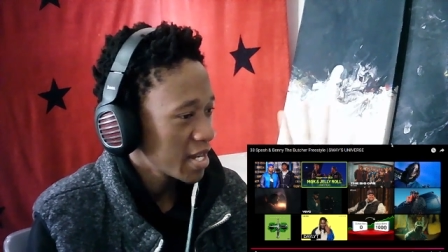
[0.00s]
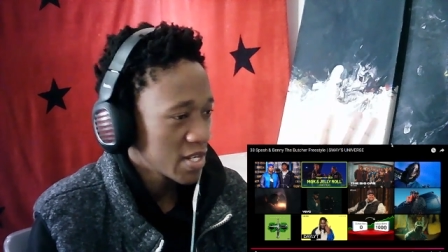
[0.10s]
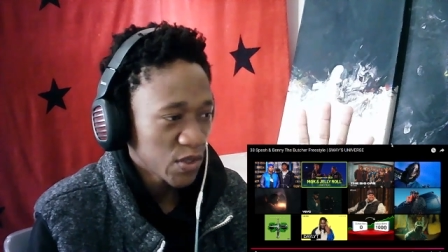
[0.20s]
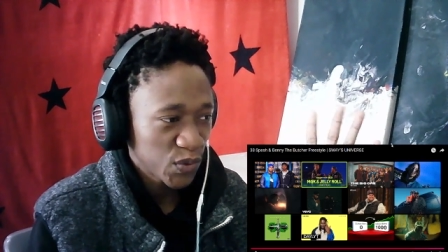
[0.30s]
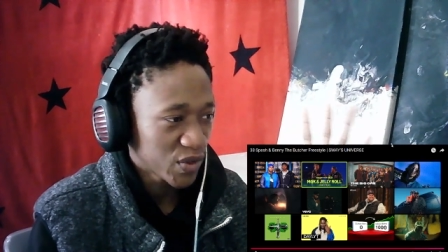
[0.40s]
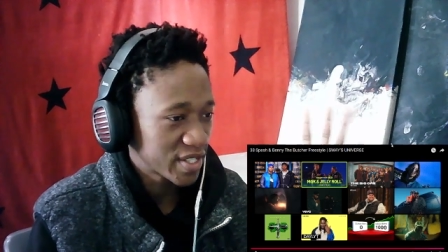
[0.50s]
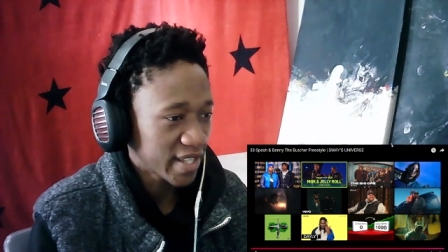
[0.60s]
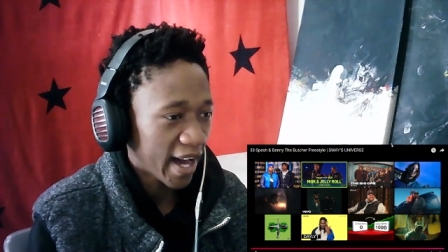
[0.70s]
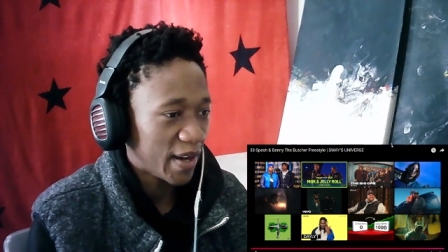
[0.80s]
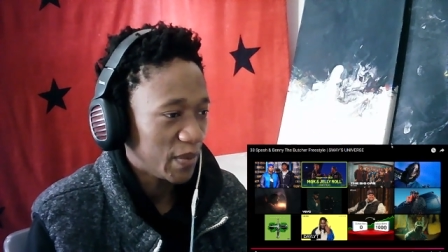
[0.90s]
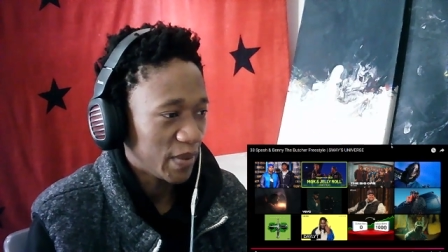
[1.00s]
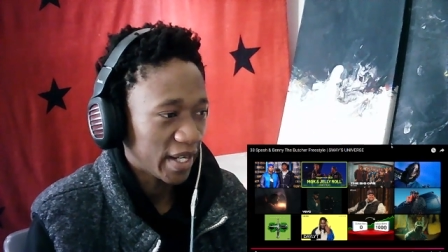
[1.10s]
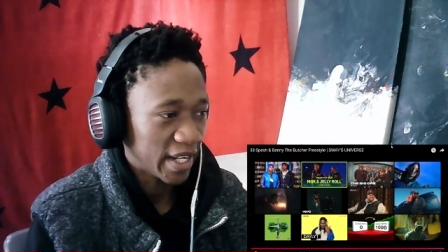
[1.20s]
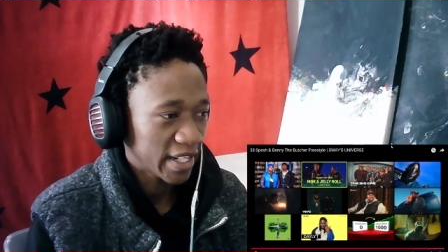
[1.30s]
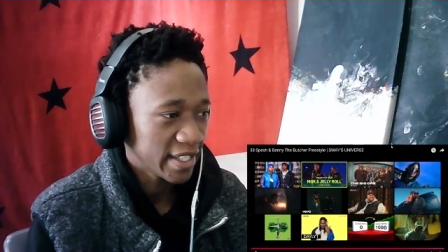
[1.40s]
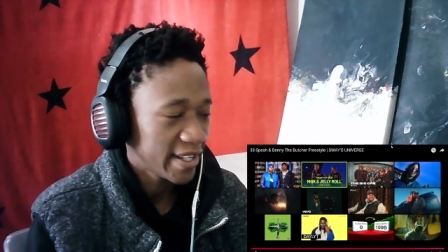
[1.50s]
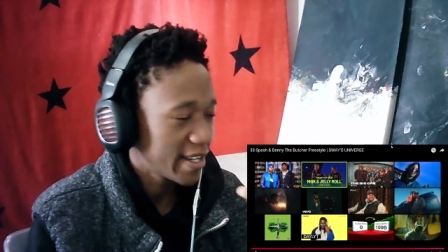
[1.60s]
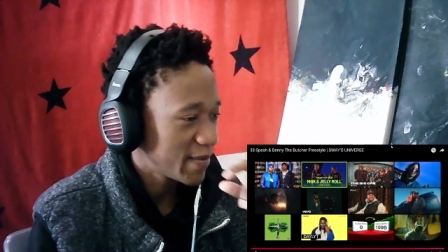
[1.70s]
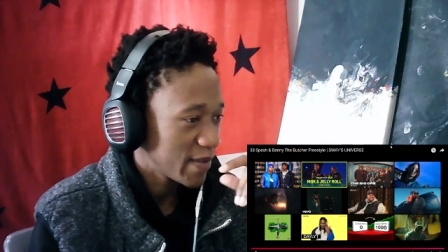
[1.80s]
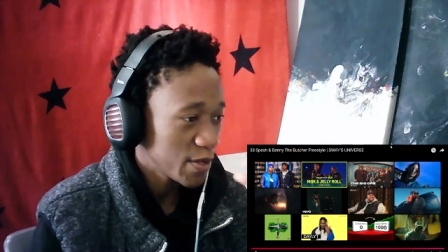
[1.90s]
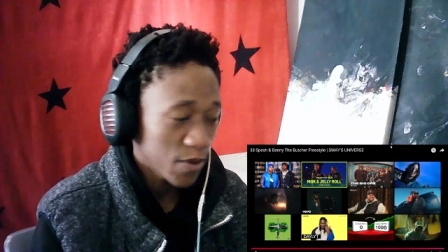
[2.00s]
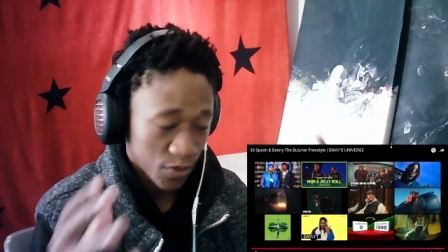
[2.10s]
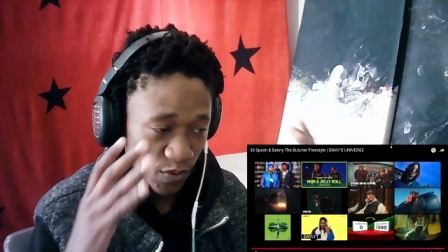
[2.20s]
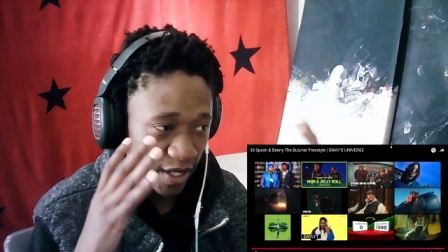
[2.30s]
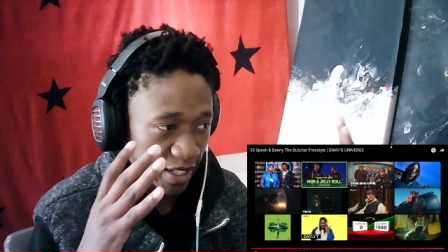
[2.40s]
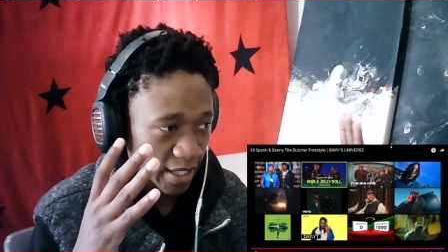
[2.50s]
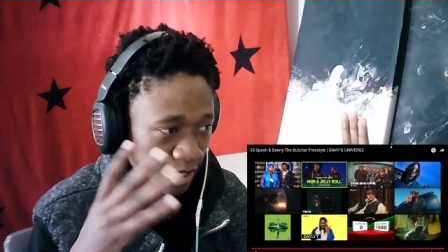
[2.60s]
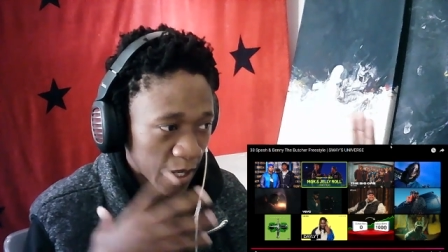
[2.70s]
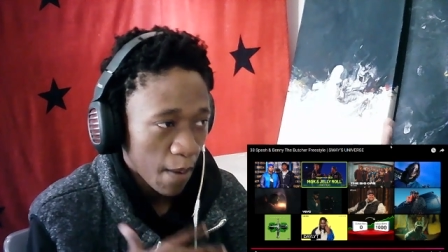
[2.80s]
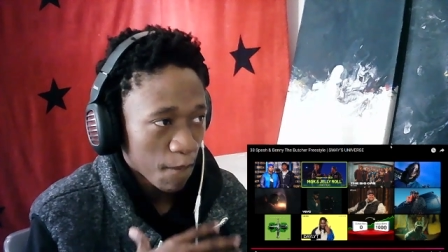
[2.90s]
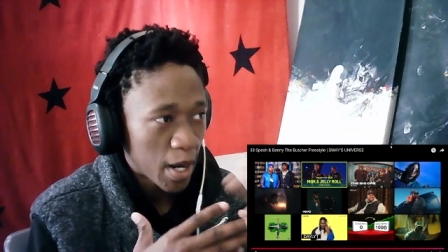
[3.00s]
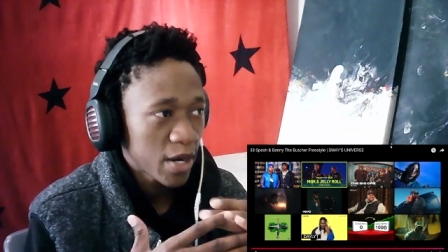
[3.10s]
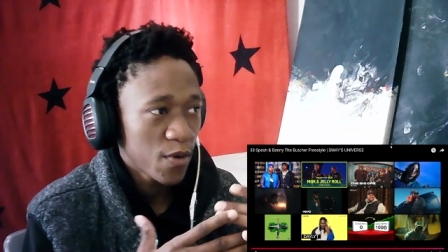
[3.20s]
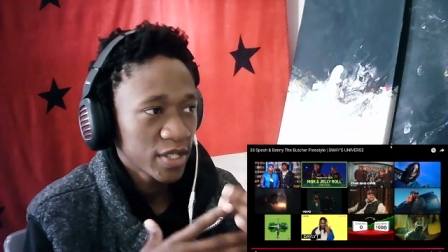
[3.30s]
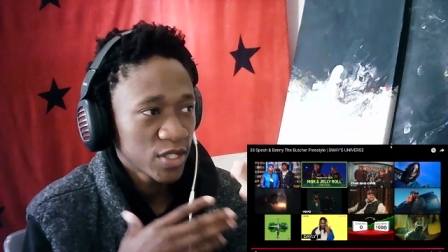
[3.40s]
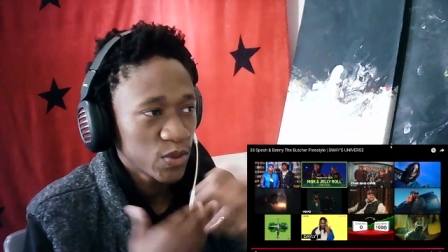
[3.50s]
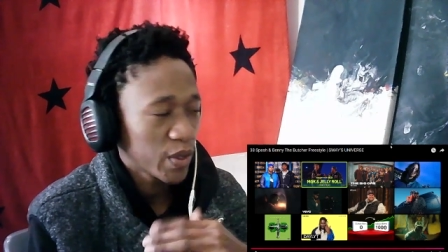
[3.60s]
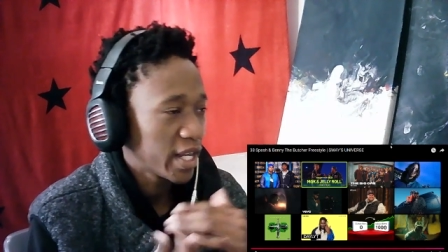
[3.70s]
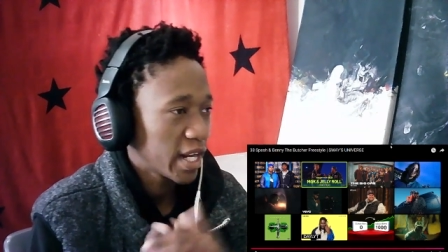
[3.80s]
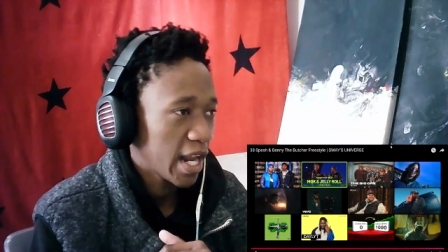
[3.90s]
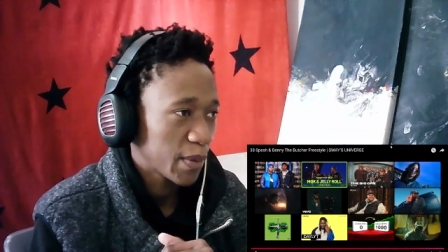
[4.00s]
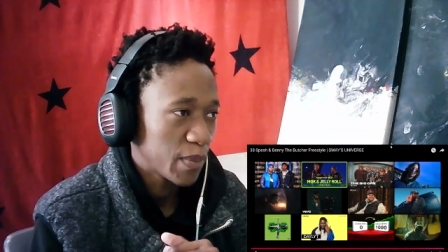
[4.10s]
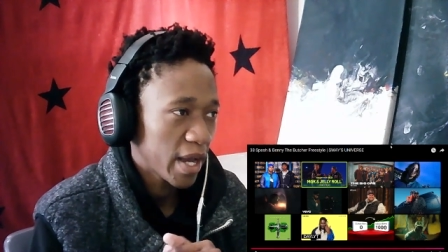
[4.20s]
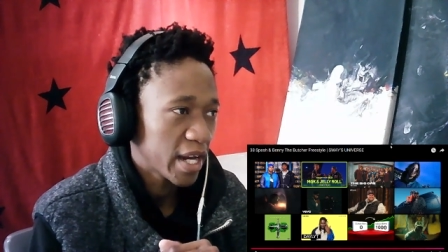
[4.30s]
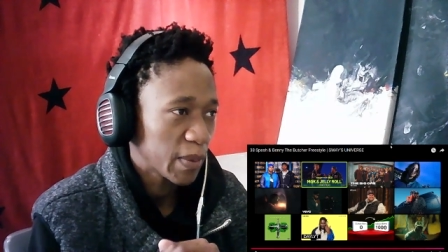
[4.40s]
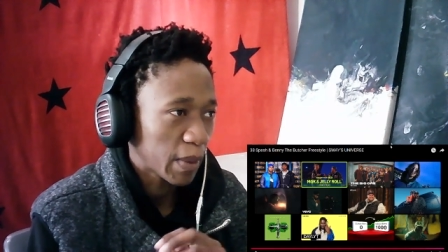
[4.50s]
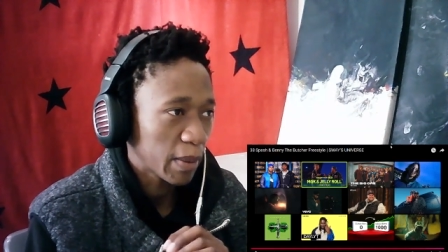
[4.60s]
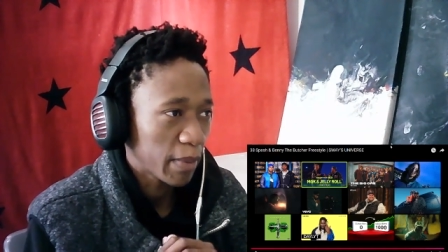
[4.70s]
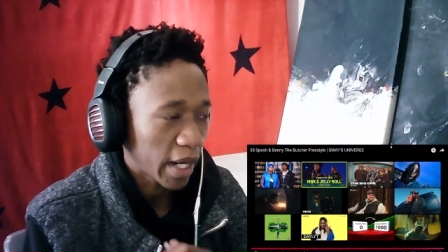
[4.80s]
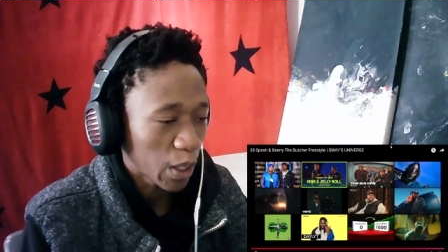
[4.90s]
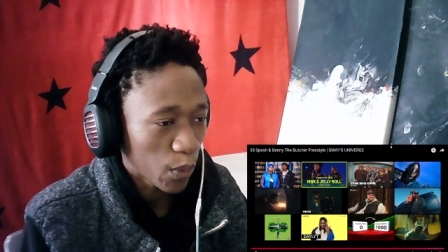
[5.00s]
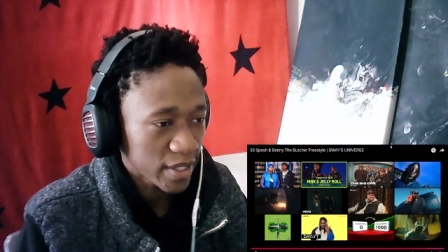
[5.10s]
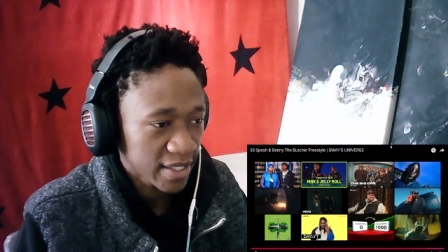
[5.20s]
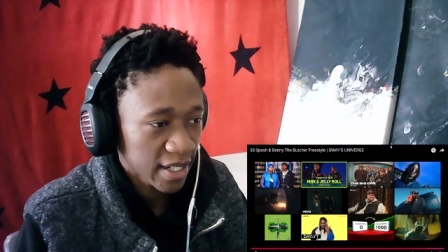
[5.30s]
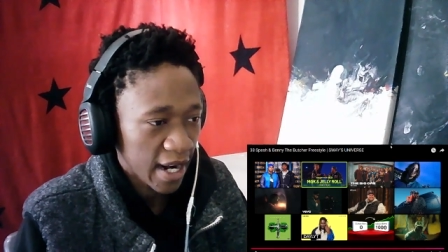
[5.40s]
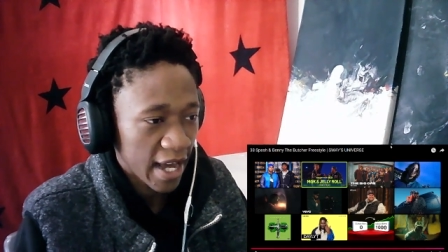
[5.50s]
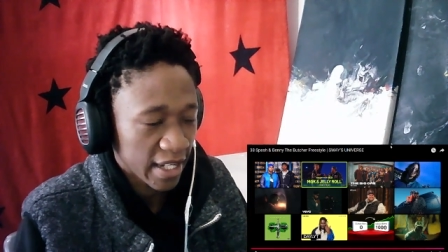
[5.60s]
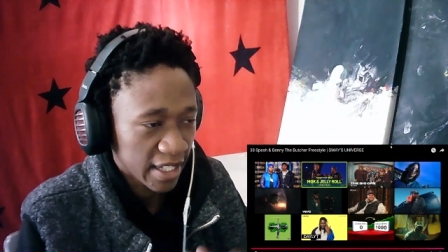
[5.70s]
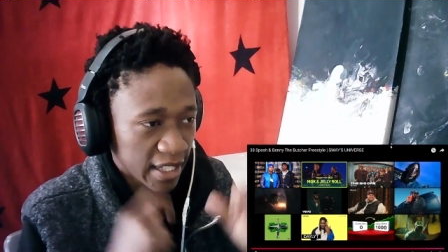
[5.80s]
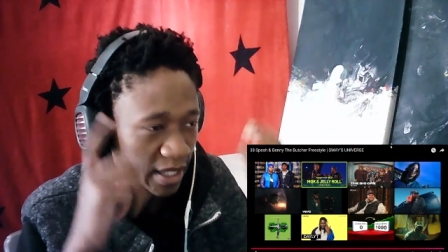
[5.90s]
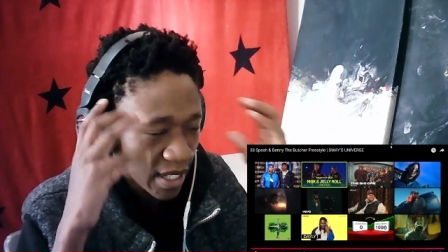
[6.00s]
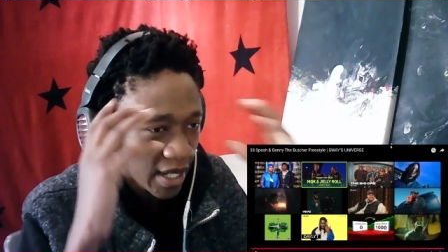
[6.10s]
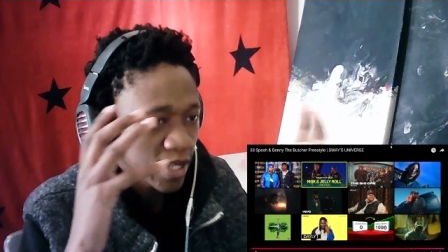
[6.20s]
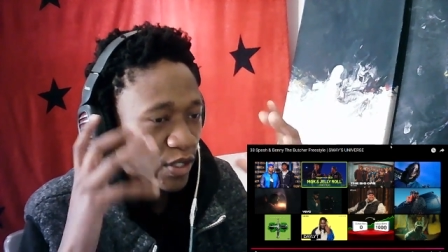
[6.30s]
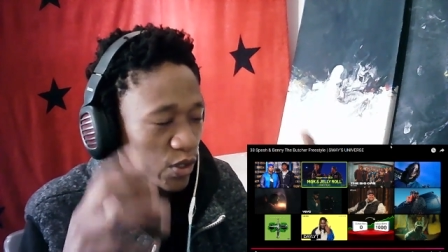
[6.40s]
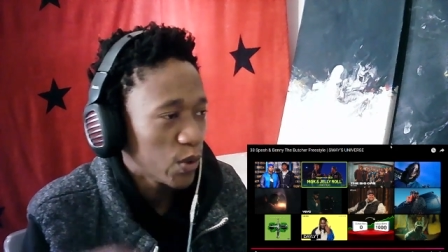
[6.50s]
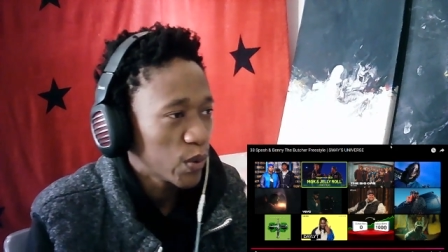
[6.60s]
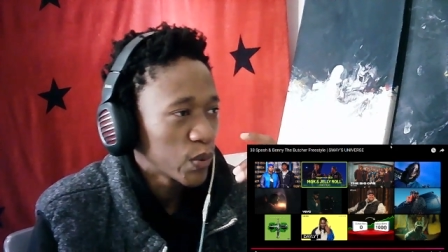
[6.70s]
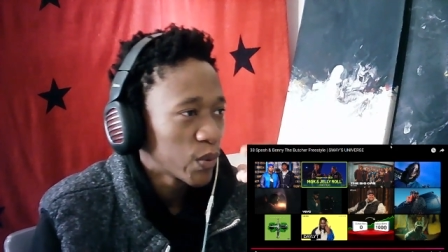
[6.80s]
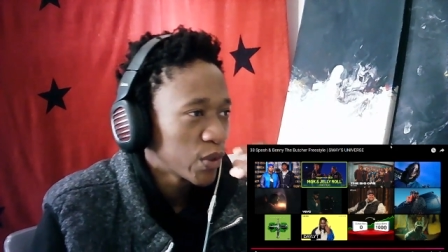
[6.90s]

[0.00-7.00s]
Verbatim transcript: his freestyle, man. Yeah, he was reading but he wasn't doing it like Benny, man. Benny wasn't like, you know,